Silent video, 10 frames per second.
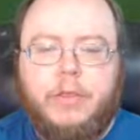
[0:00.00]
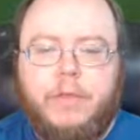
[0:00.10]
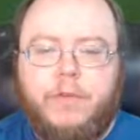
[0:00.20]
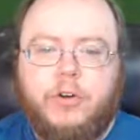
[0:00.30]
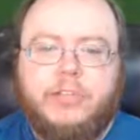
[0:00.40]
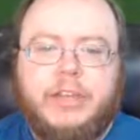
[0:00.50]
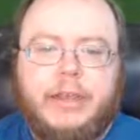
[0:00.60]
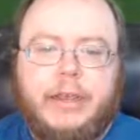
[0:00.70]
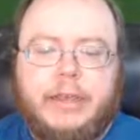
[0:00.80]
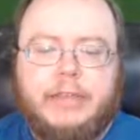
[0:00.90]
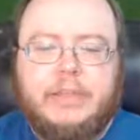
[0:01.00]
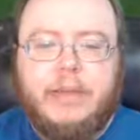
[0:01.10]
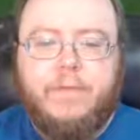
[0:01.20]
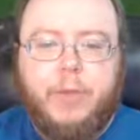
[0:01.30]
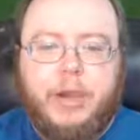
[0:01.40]
The first thing is
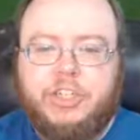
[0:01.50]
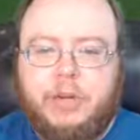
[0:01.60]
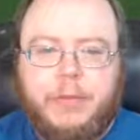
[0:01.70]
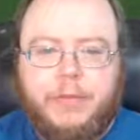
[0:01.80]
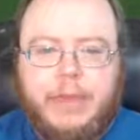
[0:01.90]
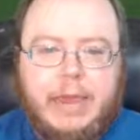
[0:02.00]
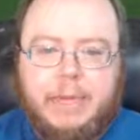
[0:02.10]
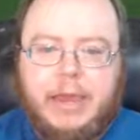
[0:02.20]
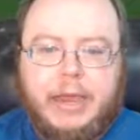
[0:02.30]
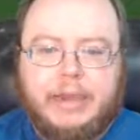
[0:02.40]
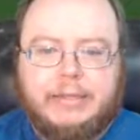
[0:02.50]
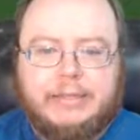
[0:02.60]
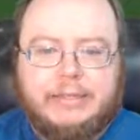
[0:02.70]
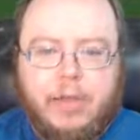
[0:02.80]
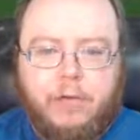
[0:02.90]
information about the API
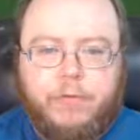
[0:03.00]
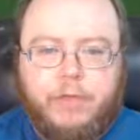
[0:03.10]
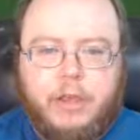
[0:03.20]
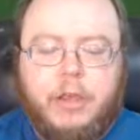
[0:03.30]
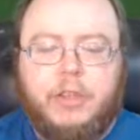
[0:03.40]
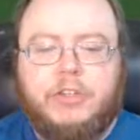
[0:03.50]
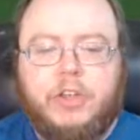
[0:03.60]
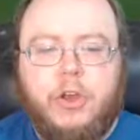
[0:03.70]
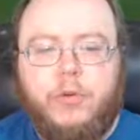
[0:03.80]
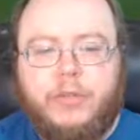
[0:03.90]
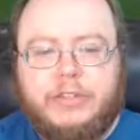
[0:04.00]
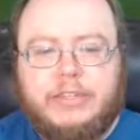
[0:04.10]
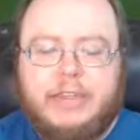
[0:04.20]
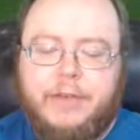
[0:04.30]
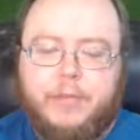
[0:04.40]
itself. So this
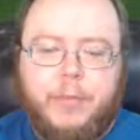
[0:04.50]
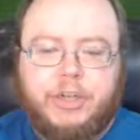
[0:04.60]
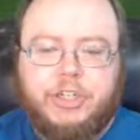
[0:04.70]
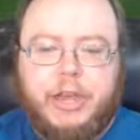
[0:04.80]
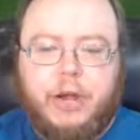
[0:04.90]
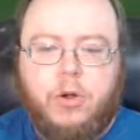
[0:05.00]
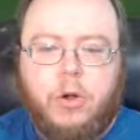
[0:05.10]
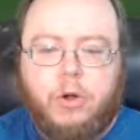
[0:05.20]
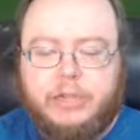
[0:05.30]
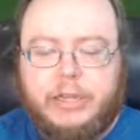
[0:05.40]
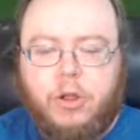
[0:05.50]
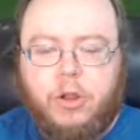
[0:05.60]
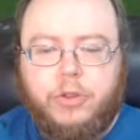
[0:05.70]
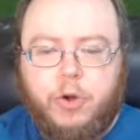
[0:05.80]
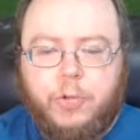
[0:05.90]
is the information header, or as they
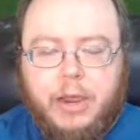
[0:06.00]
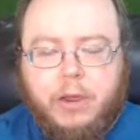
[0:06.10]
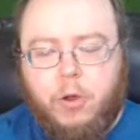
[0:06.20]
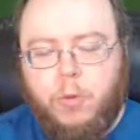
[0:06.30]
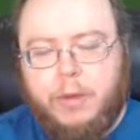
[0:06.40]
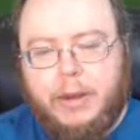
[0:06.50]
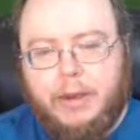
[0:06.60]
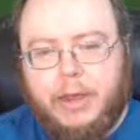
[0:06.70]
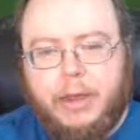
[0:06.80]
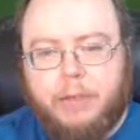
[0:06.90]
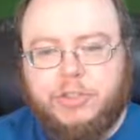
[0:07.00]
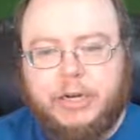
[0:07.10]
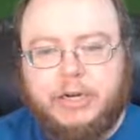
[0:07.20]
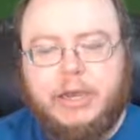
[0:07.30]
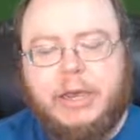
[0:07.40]
call it, an OpenAPI
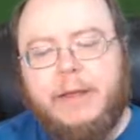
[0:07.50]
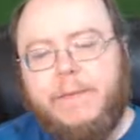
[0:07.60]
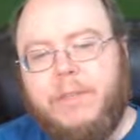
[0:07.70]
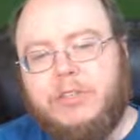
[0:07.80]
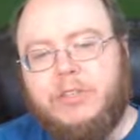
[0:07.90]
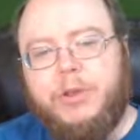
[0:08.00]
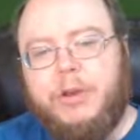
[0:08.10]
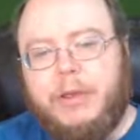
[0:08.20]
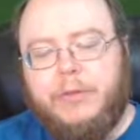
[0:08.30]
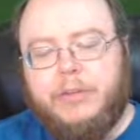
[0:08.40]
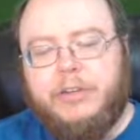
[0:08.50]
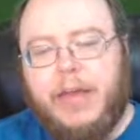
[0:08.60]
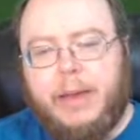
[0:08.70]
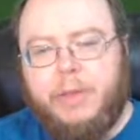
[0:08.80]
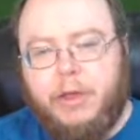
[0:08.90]
object. This is going to be at the
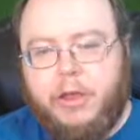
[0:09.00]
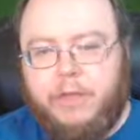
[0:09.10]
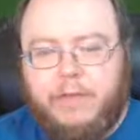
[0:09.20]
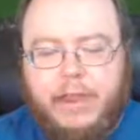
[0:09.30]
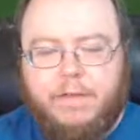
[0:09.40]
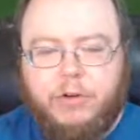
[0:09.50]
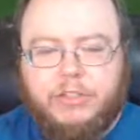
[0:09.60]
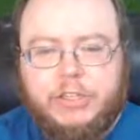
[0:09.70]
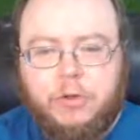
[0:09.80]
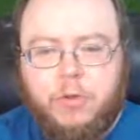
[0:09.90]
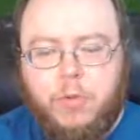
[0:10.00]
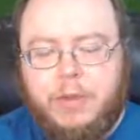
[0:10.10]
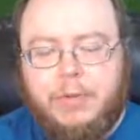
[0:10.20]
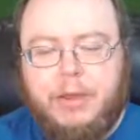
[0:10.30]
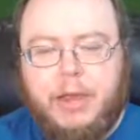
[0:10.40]
top of every single
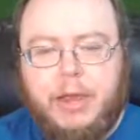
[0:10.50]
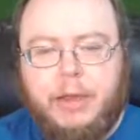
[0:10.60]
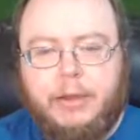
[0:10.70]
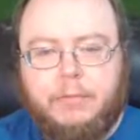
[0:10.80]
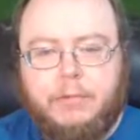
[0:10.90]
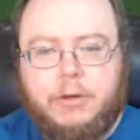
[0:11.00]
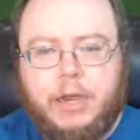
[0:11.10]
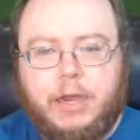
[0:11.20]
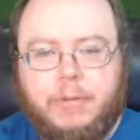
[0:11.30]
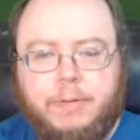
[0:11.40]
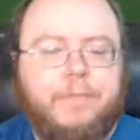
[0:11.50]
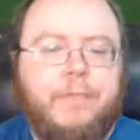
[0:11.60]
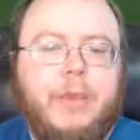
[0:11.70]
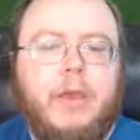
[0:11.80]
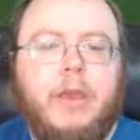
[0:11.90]
OpenAPI document.
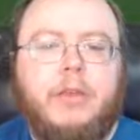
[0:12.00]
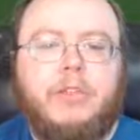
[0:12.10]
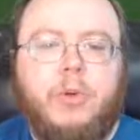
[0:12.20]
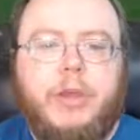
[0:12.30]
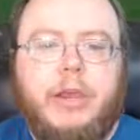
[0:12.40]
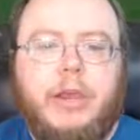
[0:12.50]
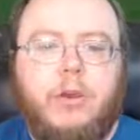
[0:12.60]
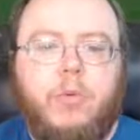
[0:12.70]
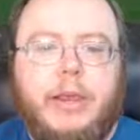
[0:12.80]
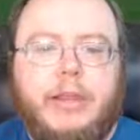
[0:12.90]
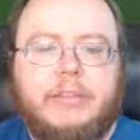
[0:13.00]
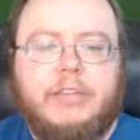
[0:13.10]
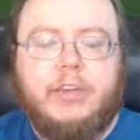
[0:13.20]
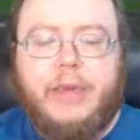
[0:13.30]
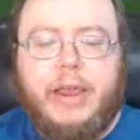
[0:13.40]
So here we can
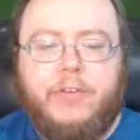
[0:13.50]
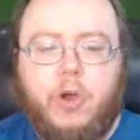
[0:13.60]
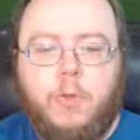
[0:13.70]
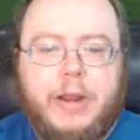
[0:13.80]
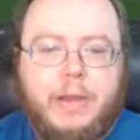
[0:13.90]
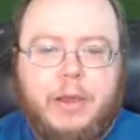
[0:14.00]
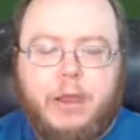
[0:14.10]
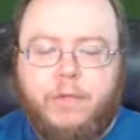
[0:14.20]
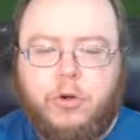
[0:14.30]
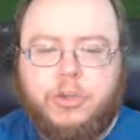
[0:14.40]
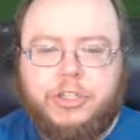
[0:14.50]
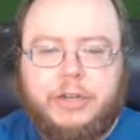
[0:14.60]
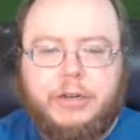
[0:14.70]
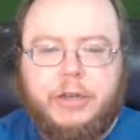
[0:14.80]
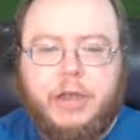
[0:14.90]
see we have an OpenAPI
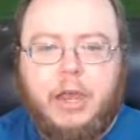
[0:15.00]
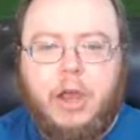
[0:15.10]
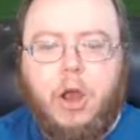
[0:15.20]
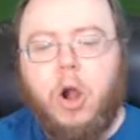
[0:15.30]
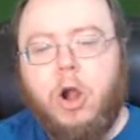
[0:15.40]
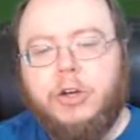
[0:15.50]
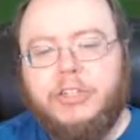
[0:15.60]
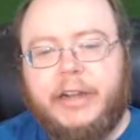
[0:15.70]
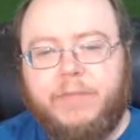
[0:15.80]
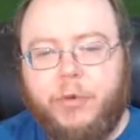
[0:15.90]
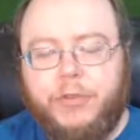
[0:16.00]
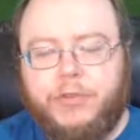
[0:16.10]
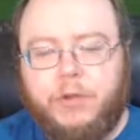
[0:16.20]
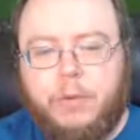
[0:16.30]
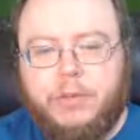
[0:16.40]
version. Ours that I pulled
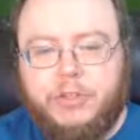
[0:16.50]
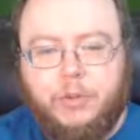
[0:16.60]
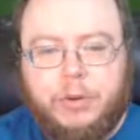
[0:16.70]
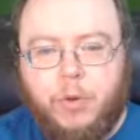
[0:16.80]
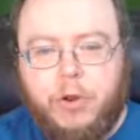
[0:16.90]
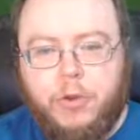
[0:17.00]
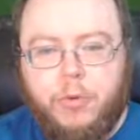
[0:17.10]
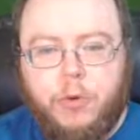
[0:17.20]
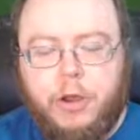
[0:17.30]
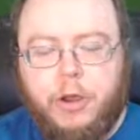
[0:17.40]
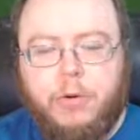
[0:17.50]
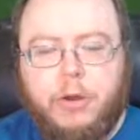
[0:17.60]
this from is 3.0.0.